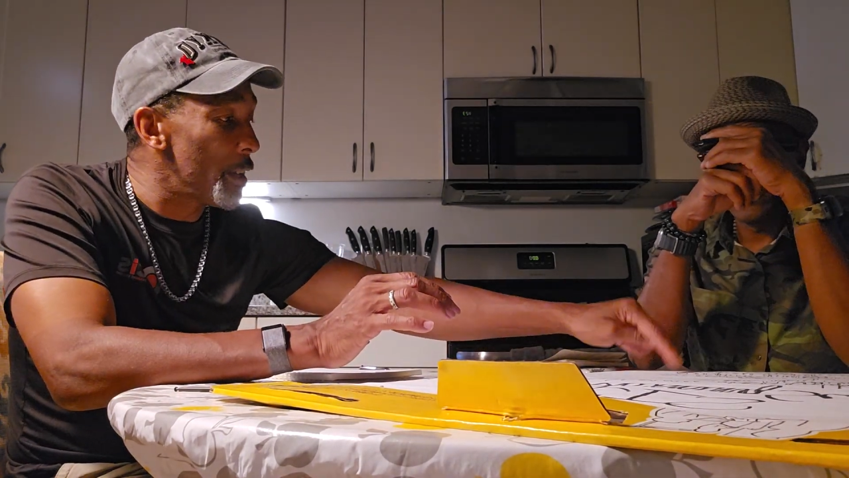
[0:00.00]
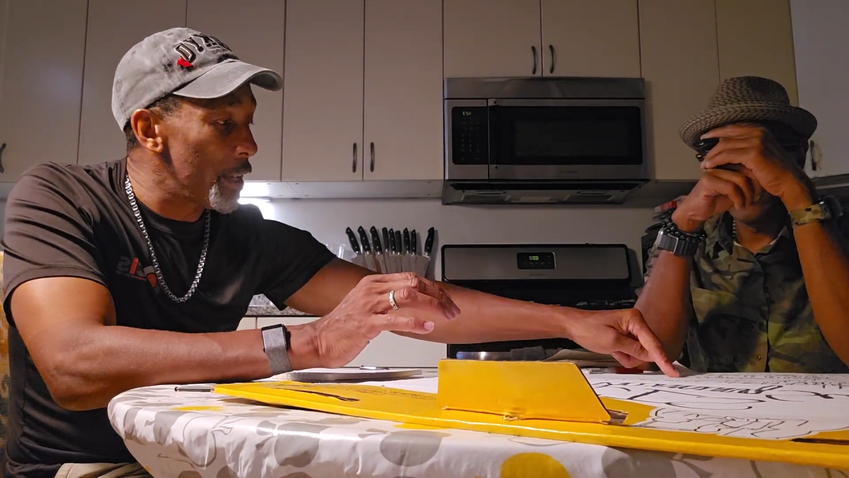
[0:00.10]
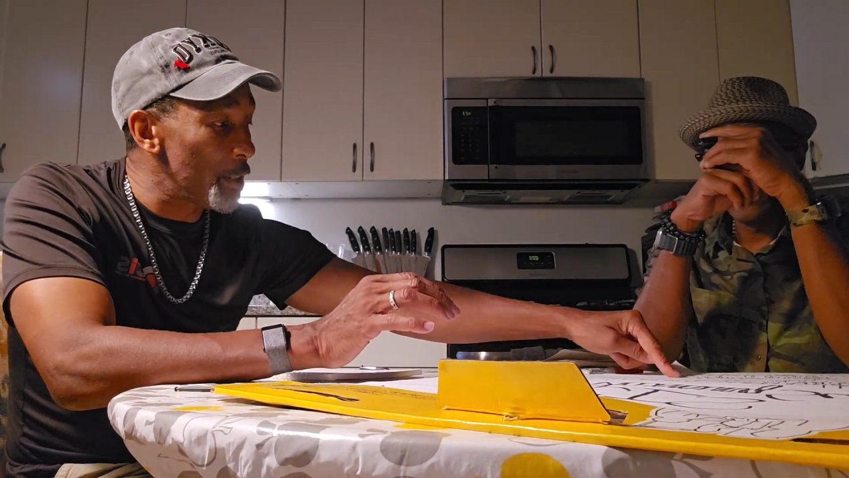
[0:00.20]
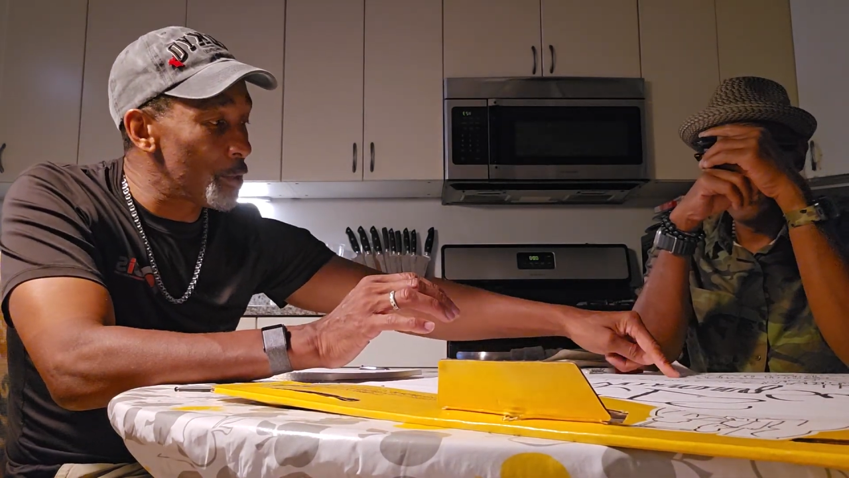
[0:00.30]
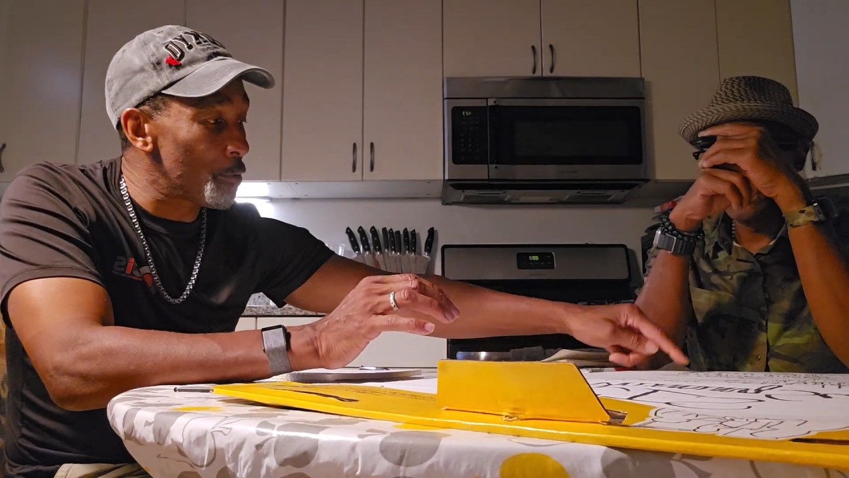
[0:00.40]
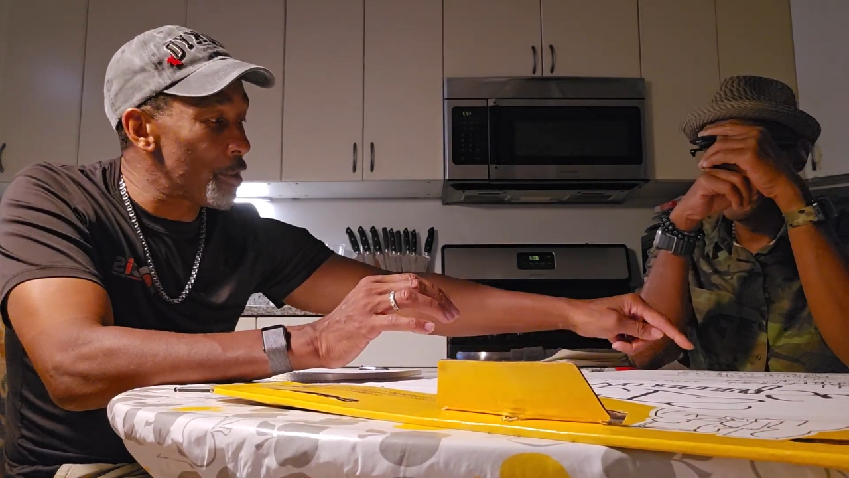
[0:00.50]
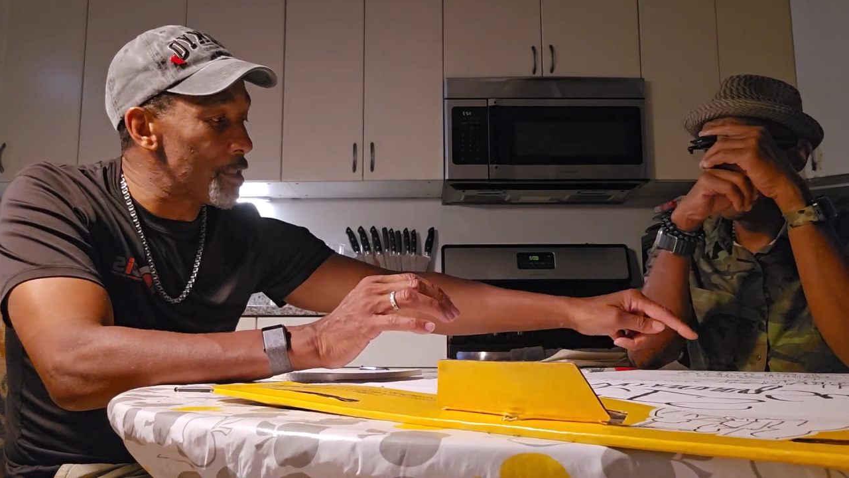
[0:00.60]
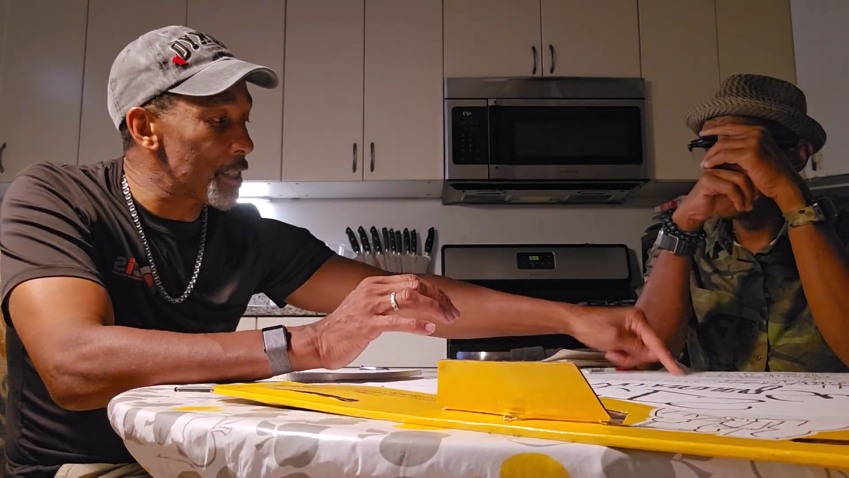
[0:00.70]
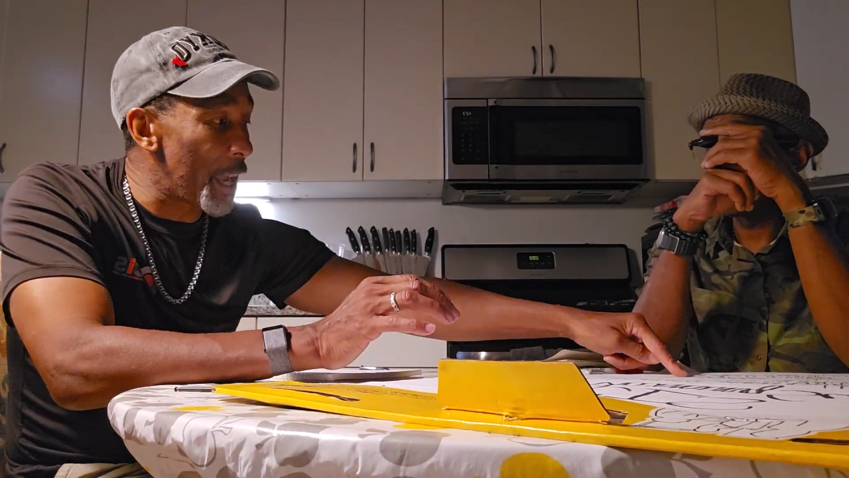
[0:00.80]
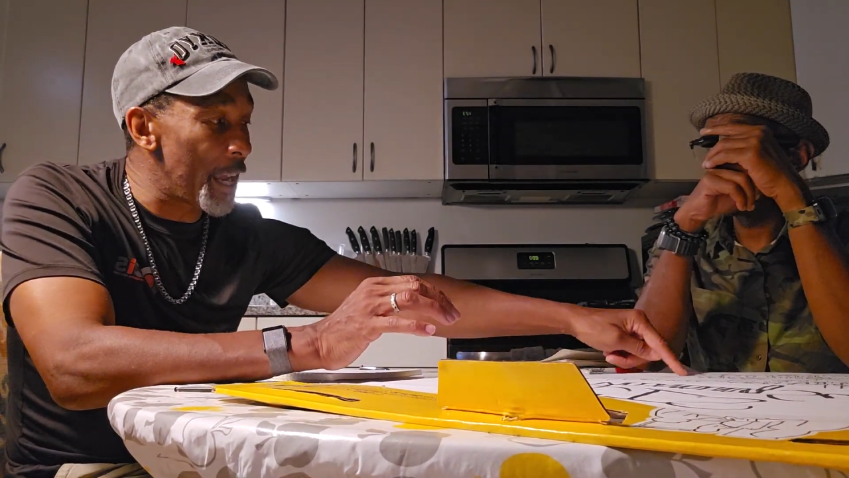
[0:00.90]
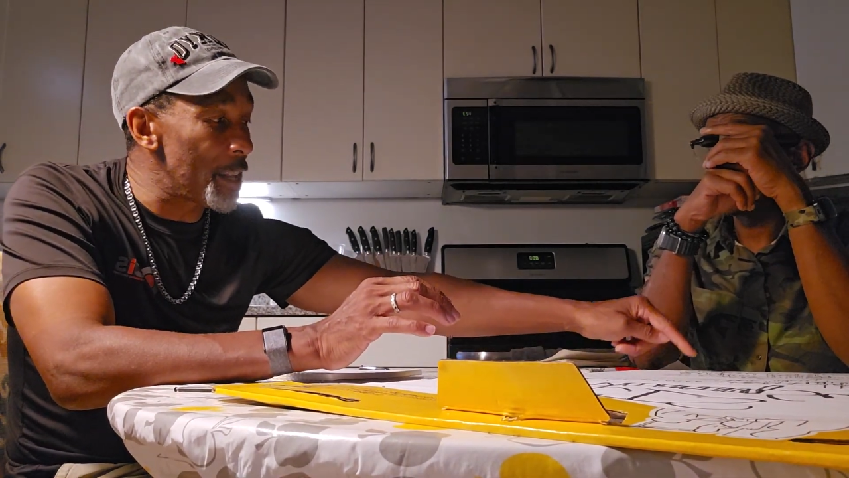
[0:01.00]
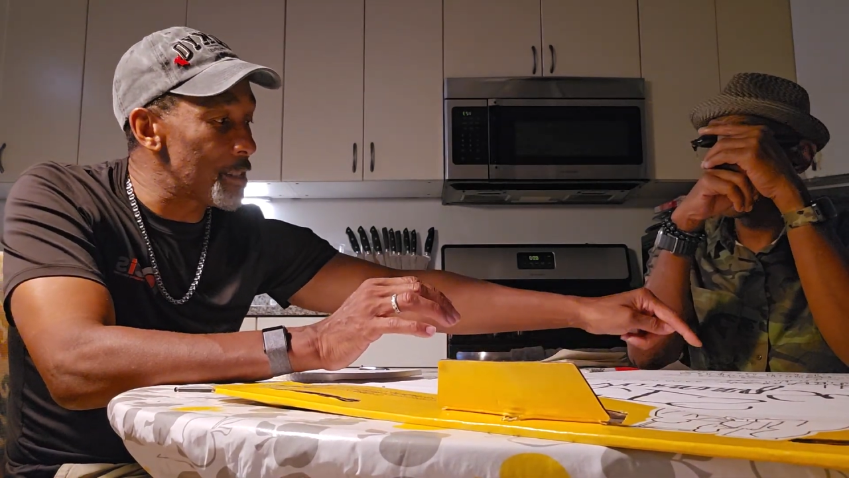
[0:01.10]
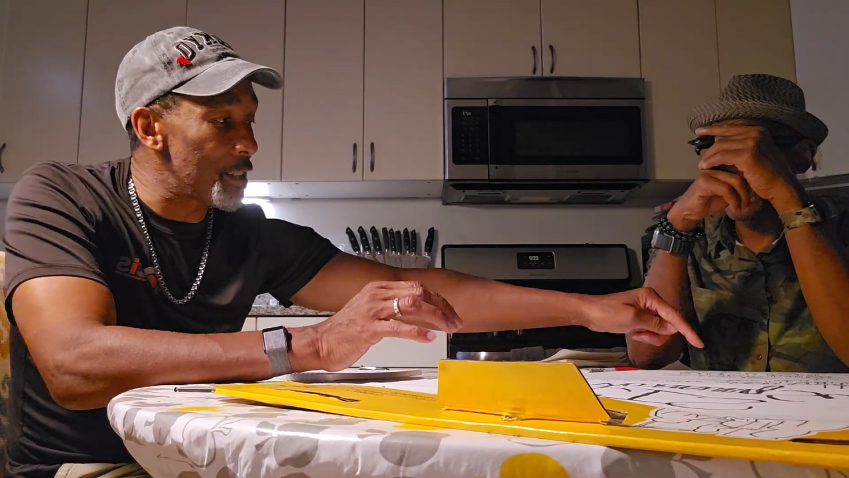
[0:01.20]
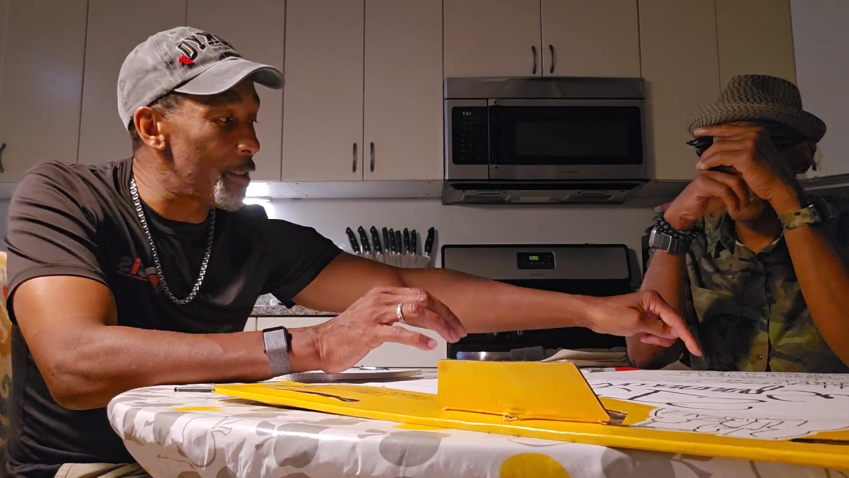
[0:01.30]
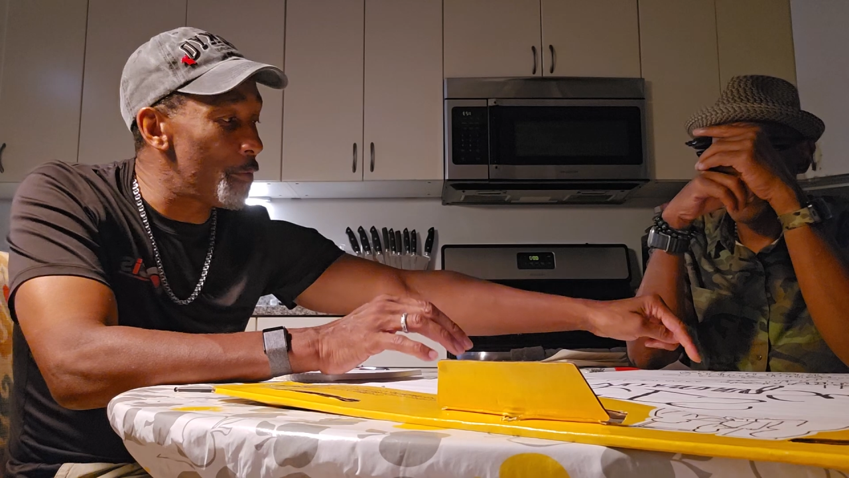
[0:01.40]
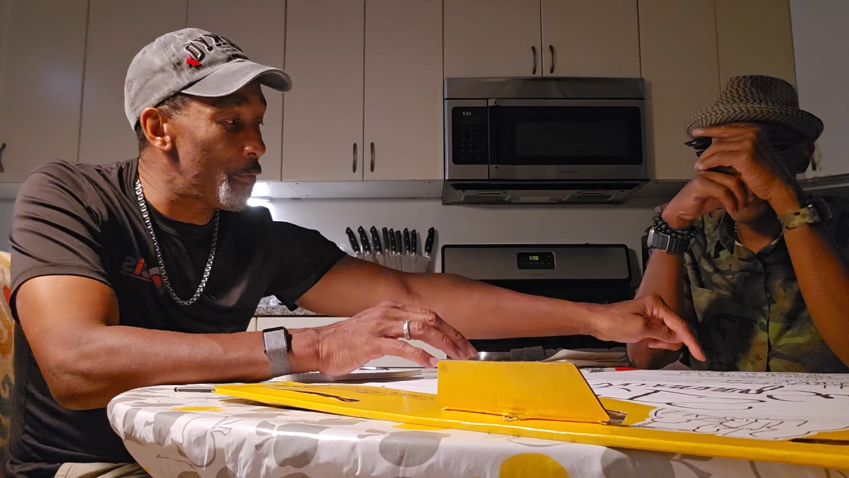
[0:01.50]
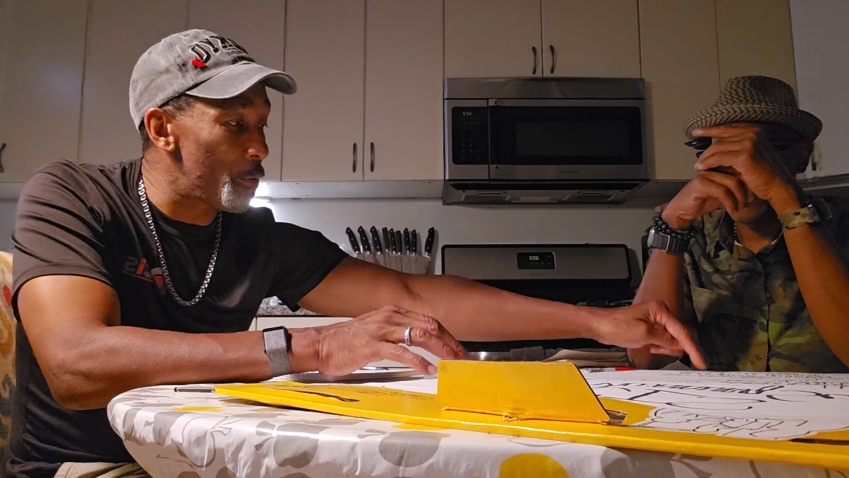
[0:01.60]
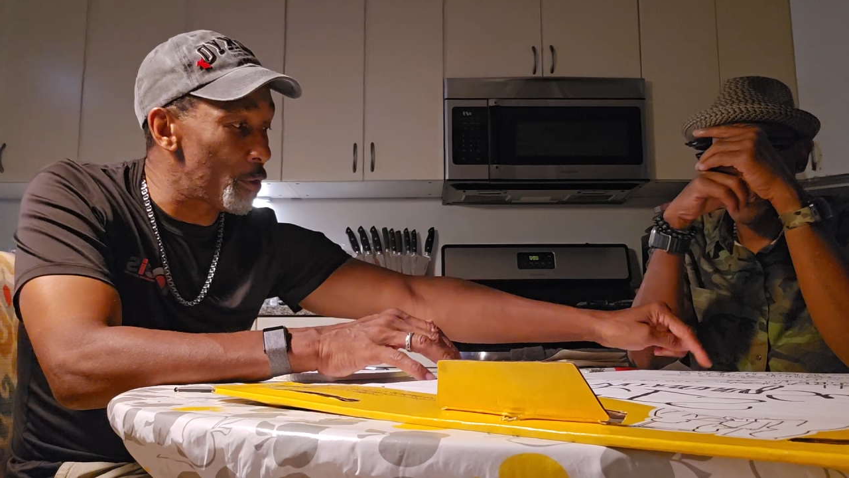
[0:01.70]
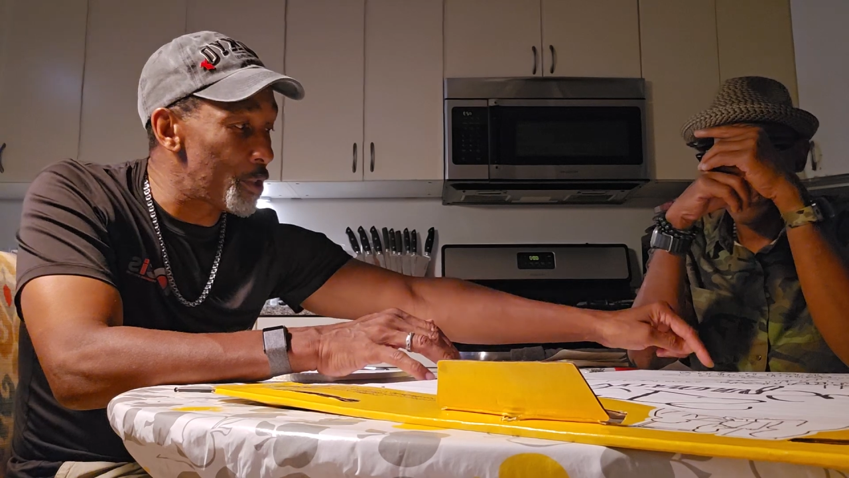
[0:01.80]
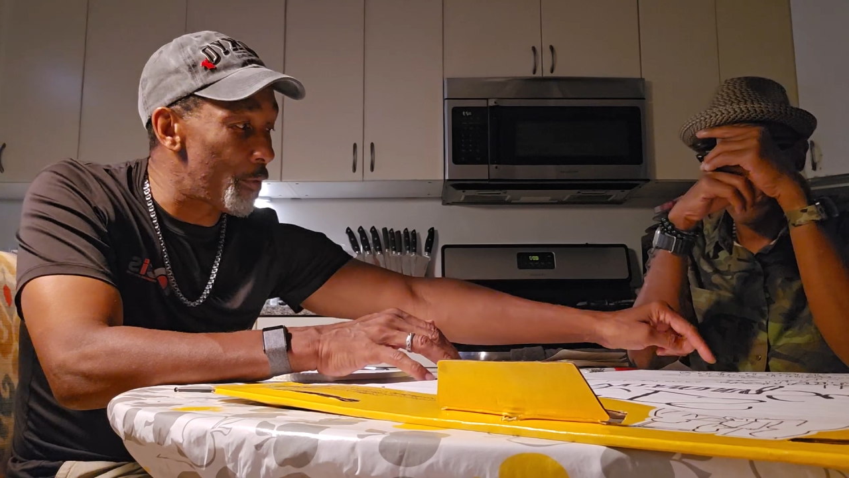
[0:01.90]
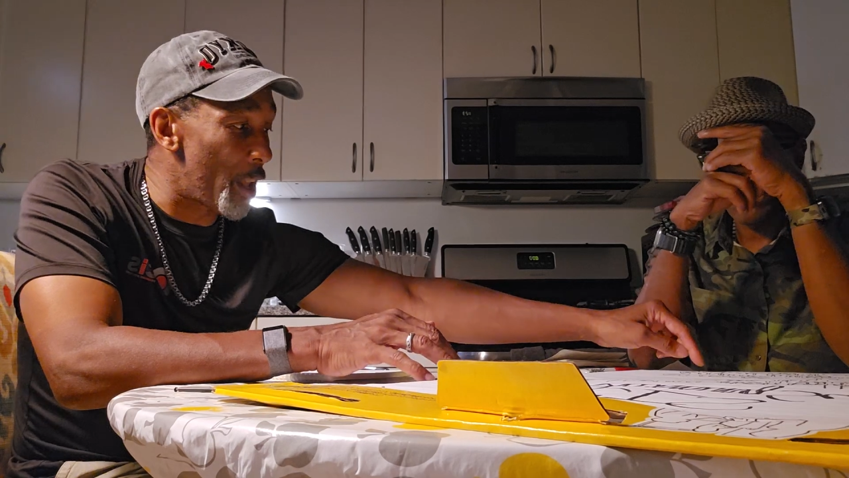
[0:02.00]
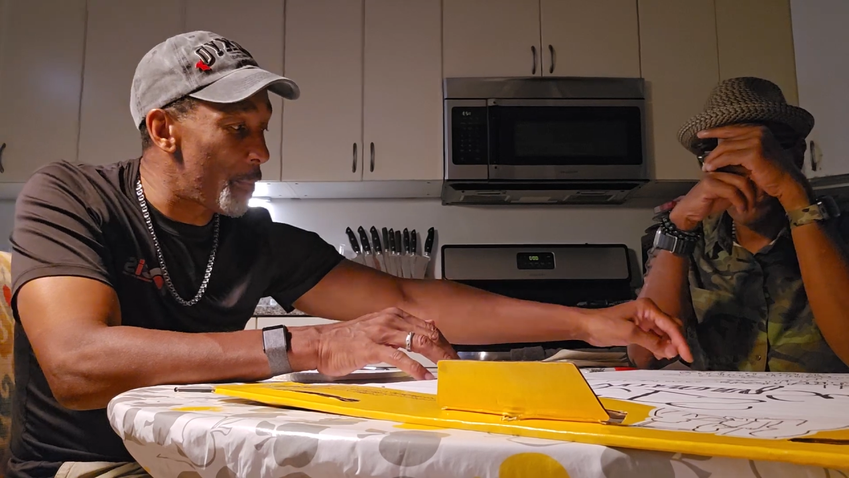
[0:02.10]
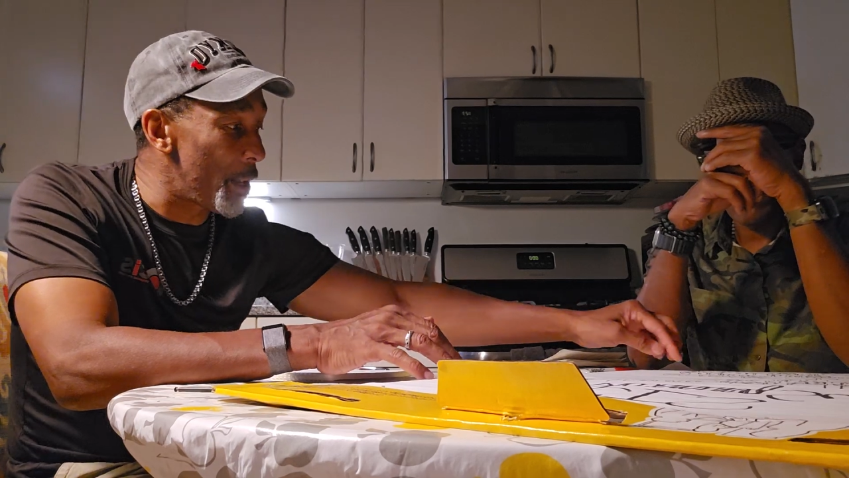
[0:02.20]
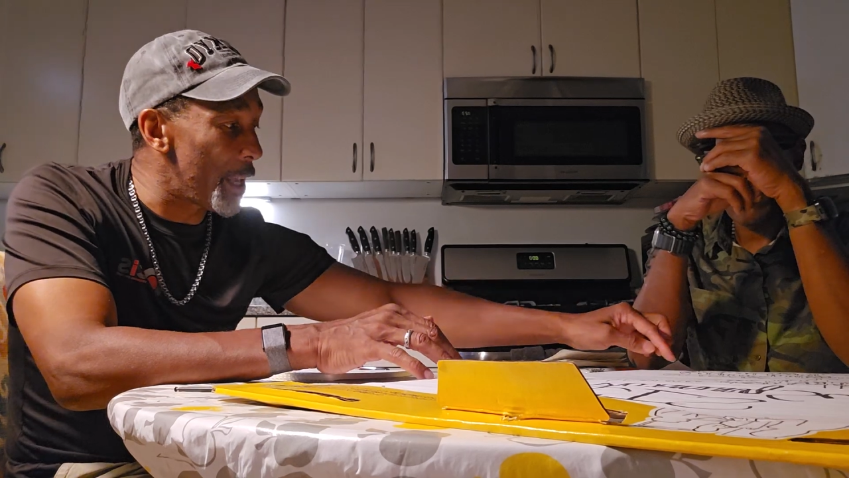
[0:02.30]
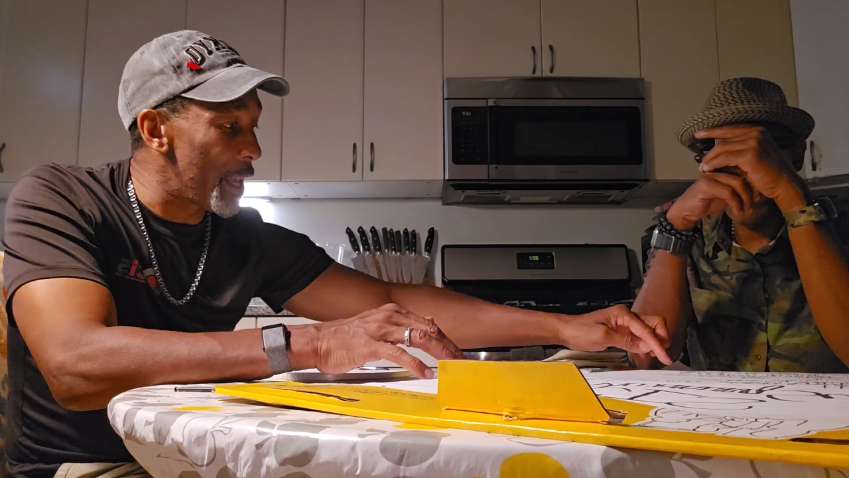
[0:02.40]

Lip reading: endurance, cadence, and force development,